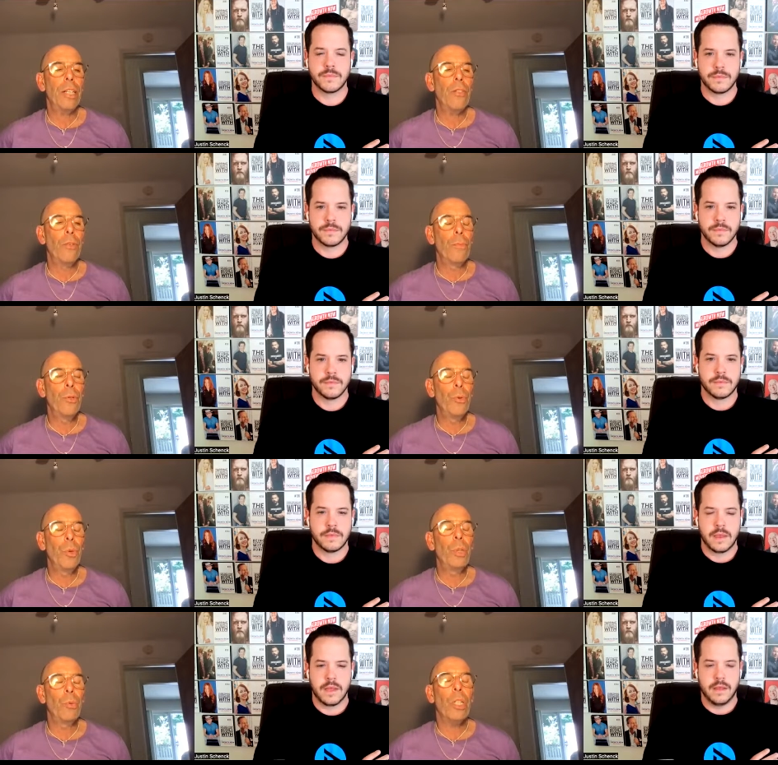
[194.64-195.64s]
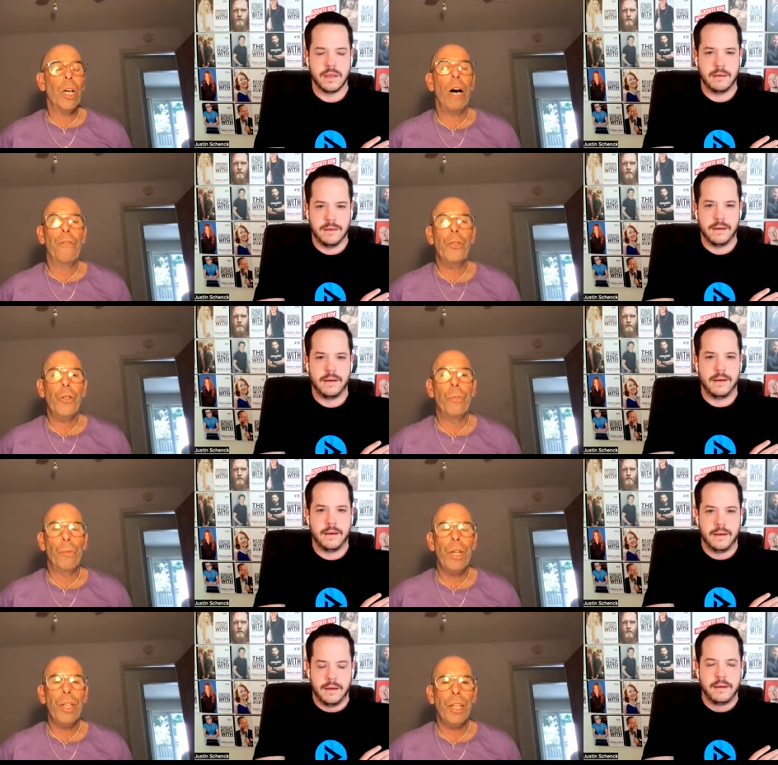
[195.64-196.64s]
Speaker 1: you you will recover your
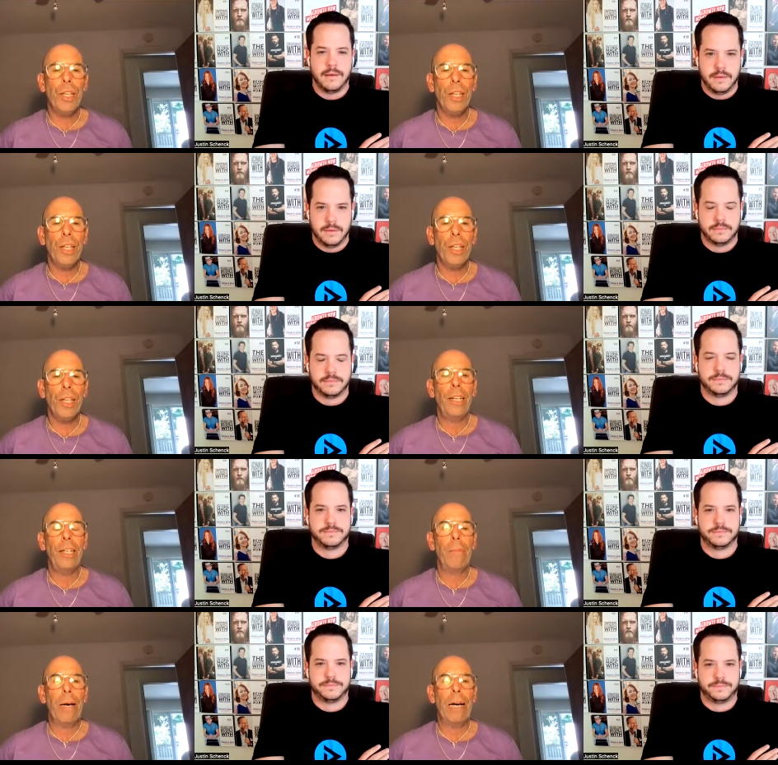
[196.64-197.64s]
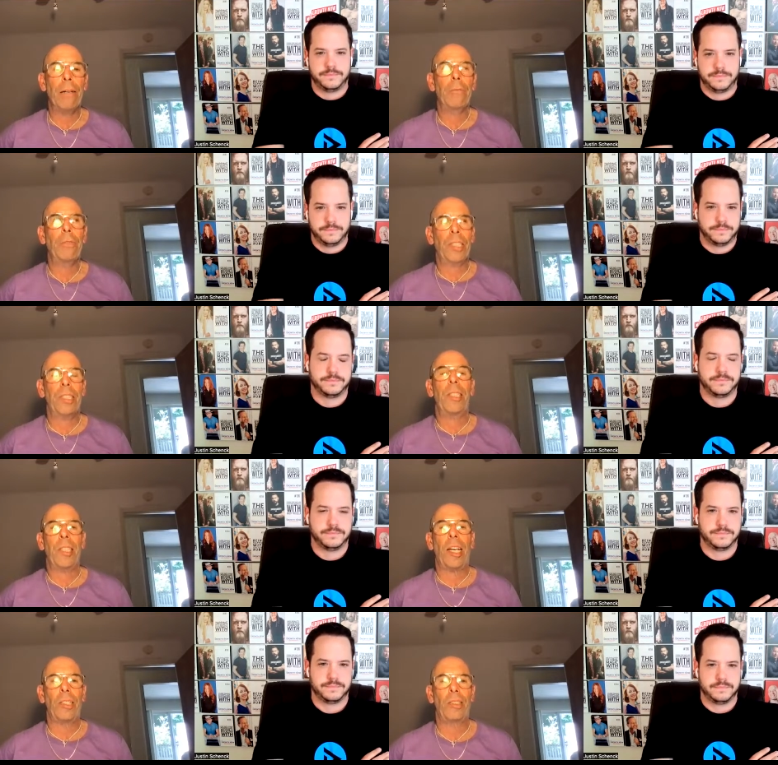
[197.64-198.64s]
breathing in about 60
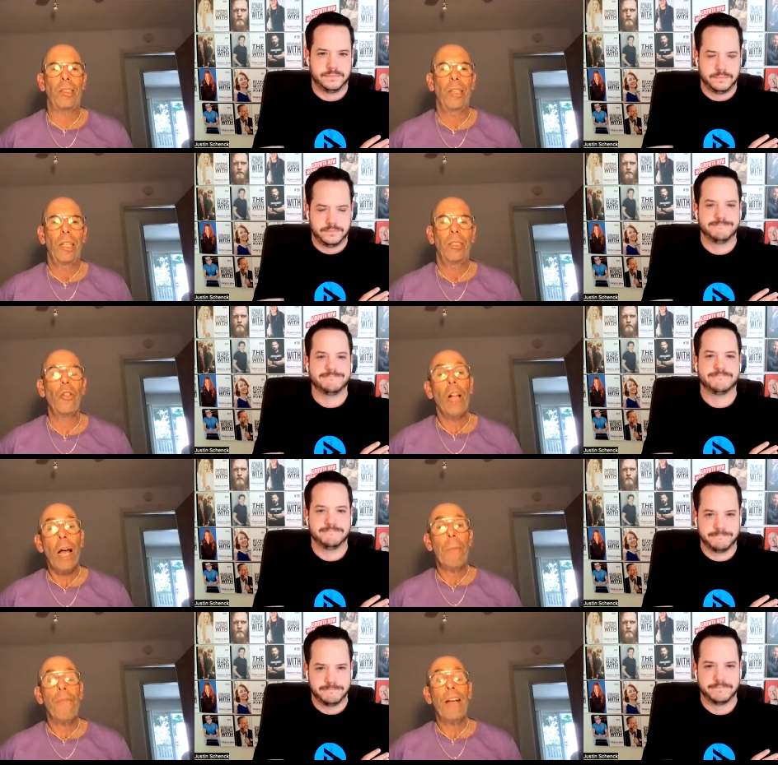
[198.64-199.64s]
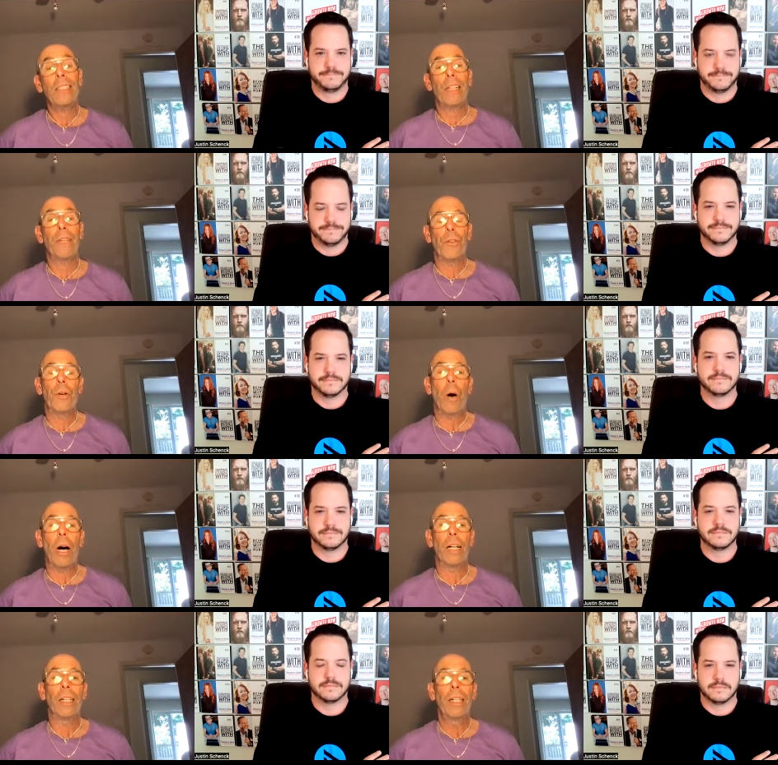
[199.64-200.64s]
seconds. So you'll hyperventilate for a
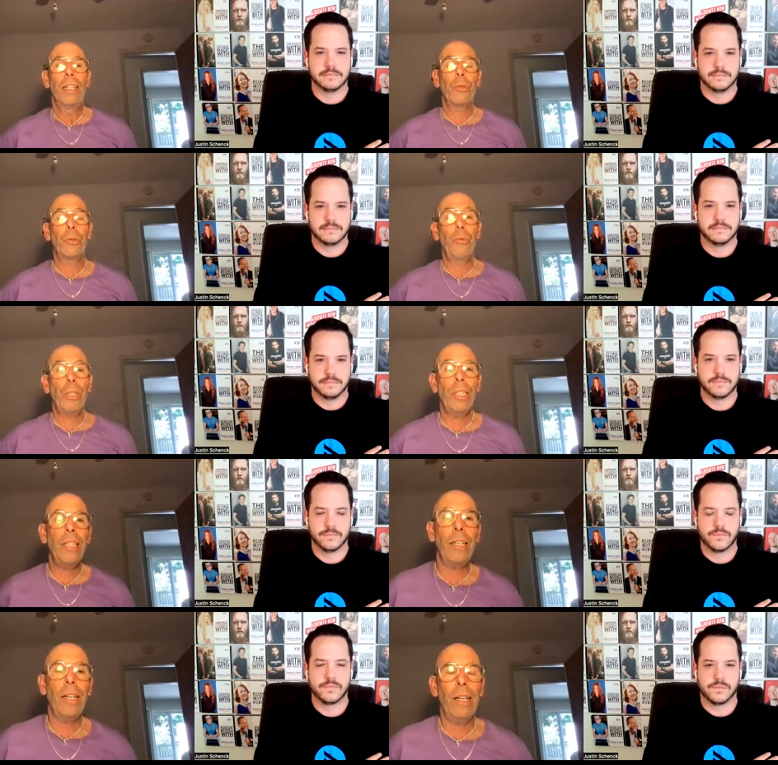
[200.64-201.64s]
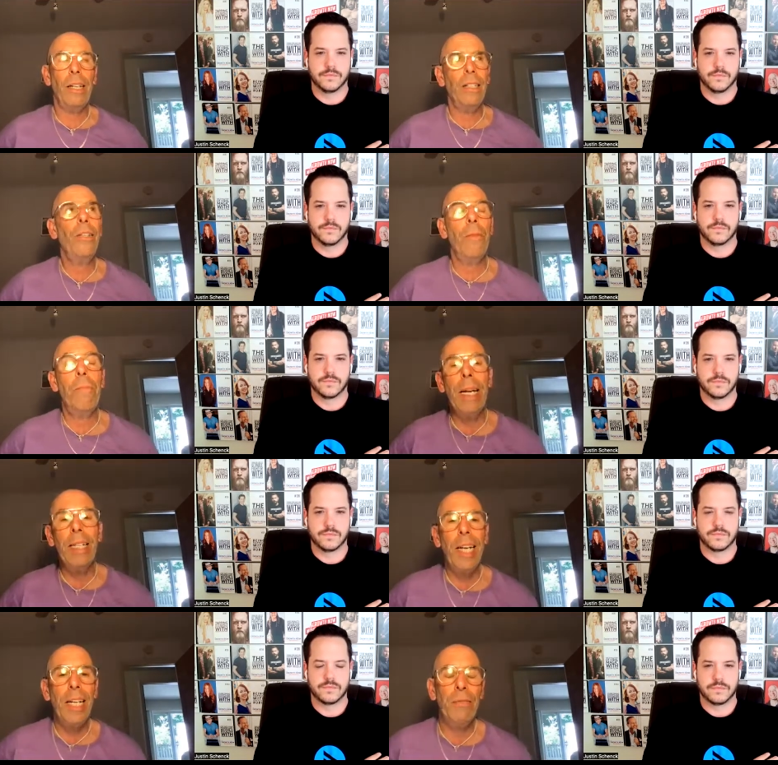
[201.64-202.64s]
while. So it's really, uh, you know, a
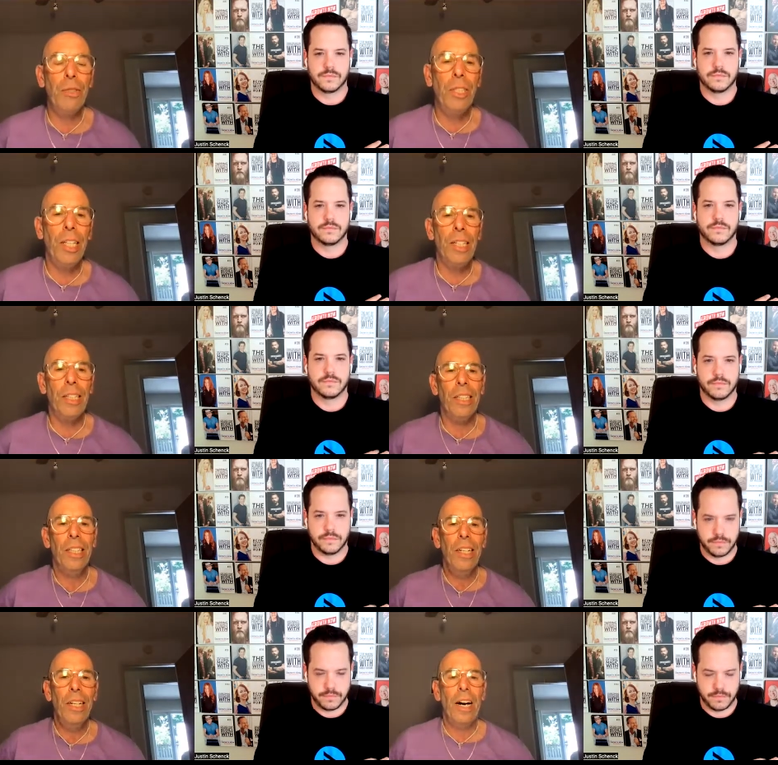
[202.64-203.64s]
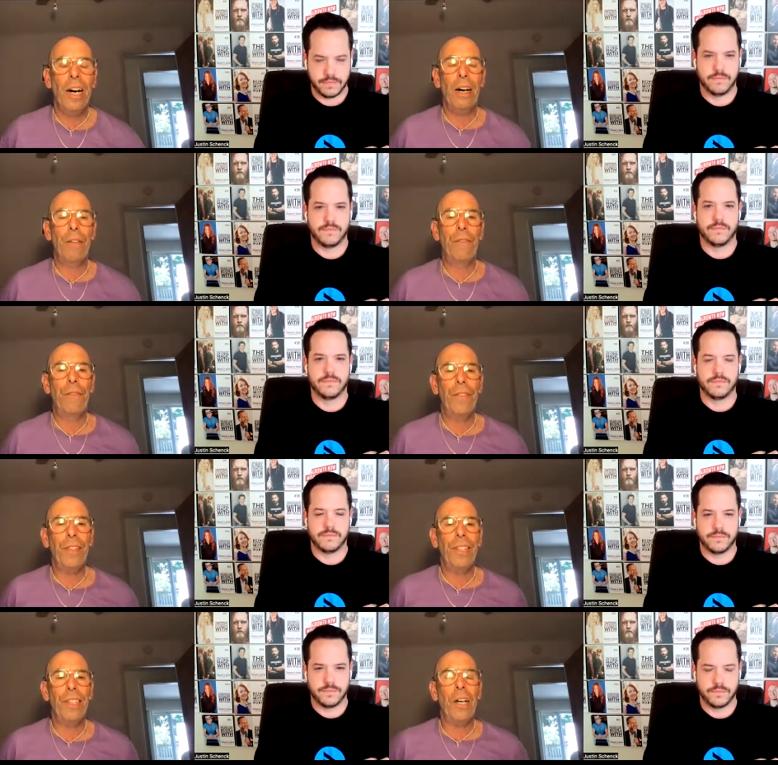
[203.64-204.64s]
meditative skill of
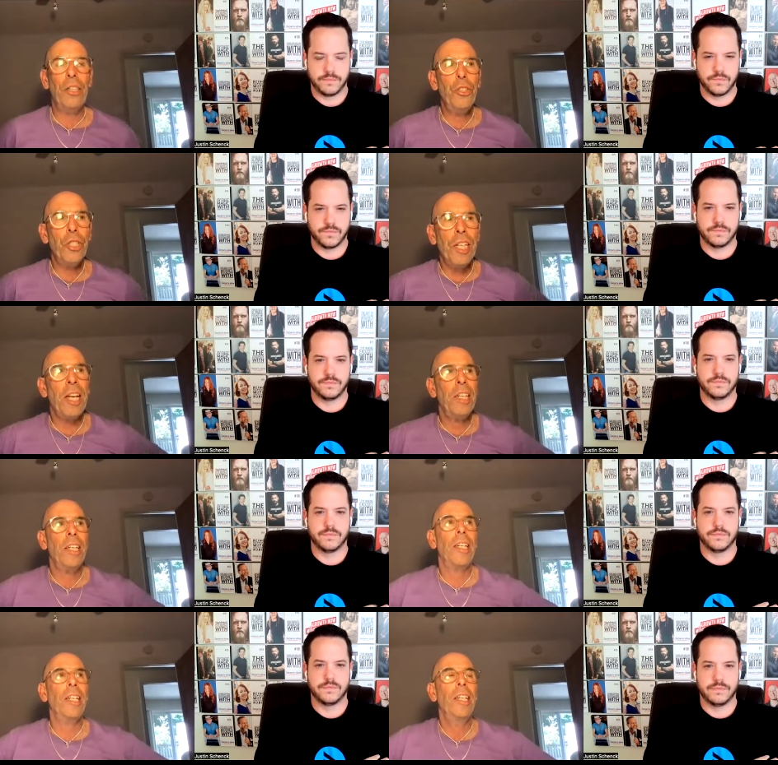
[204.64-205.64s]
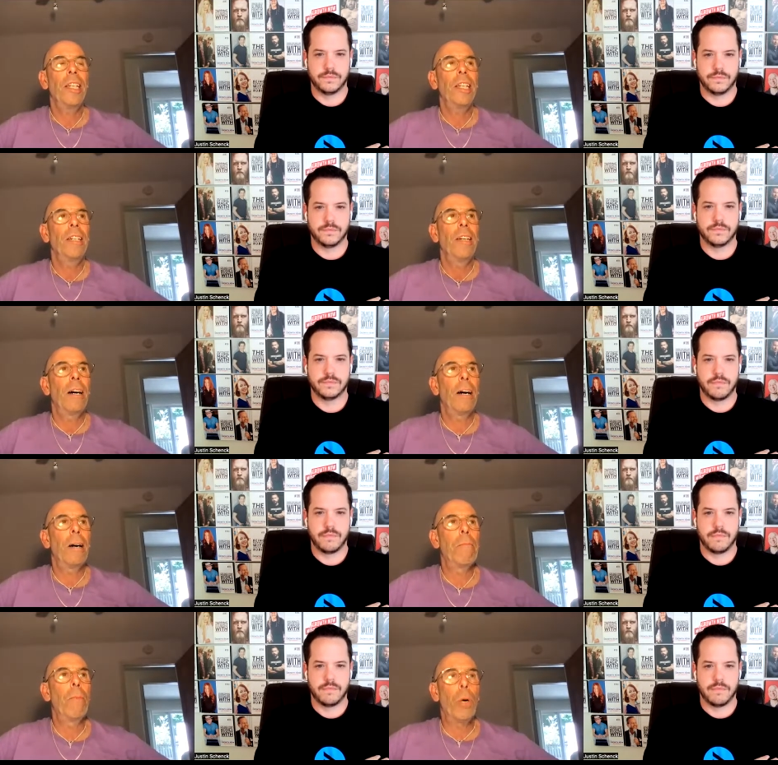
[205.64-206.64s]
understanding
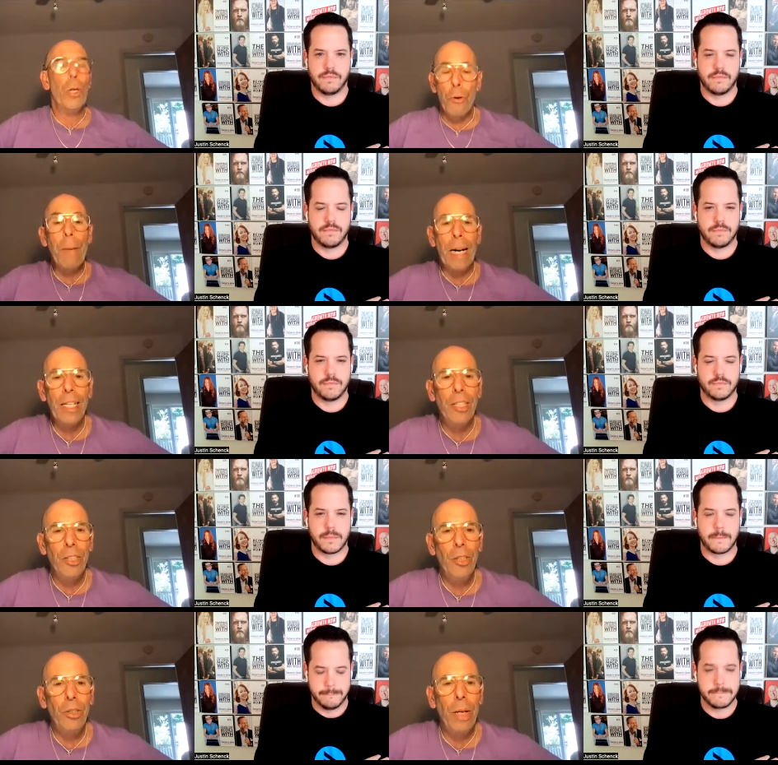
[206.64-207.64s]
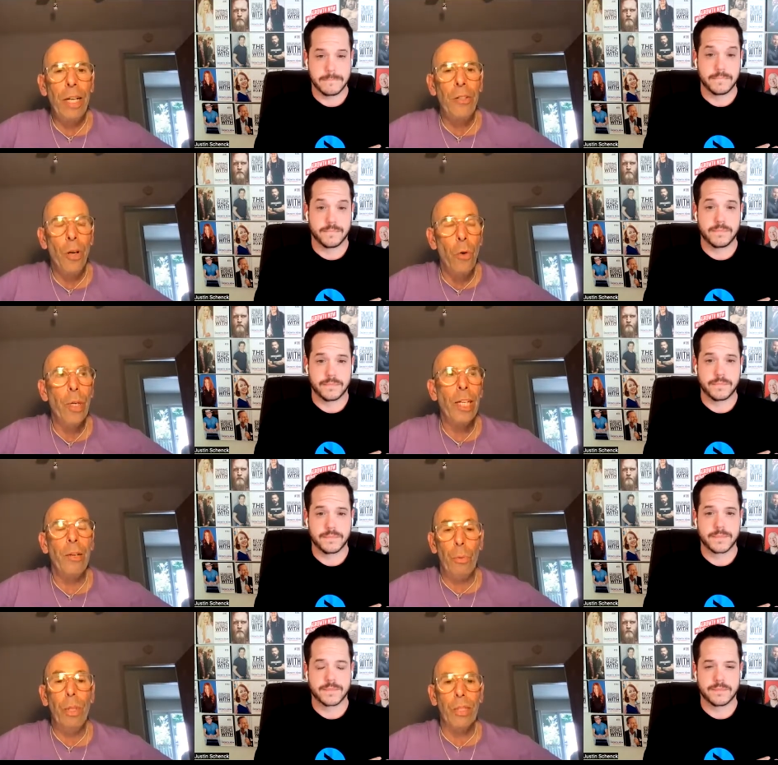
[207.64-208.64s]
um, what your body can do and knowing
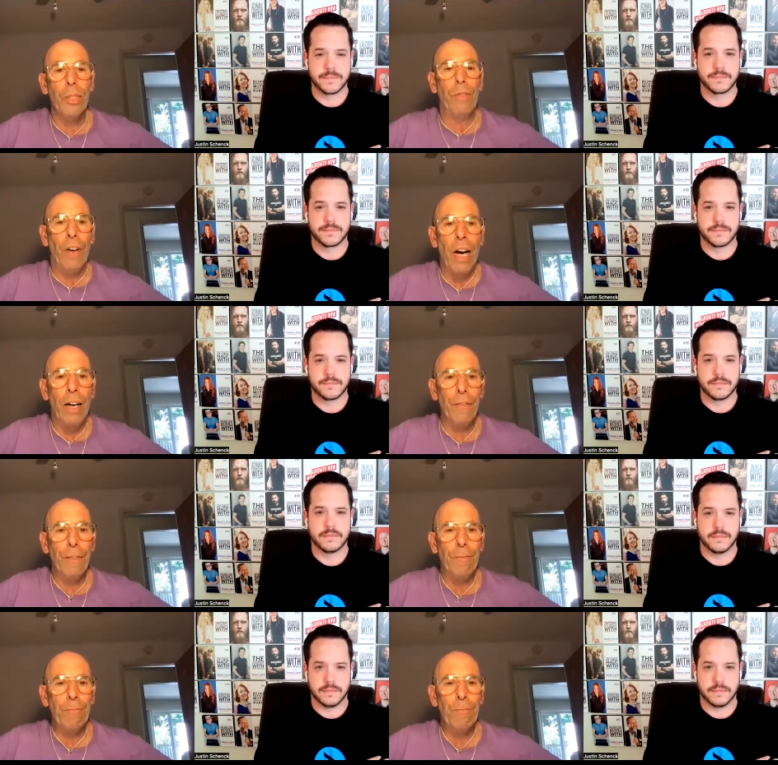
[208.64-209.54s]
it will survive.